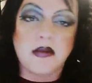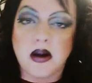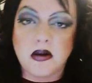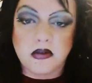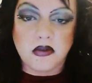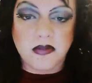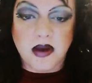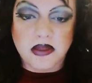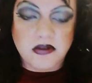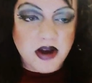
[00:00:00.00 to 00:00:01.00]
eyebrows was
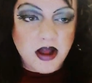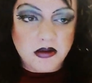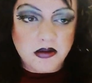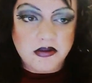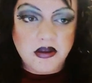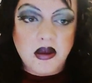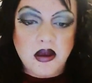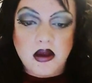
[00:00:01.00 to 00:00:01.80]
about $3.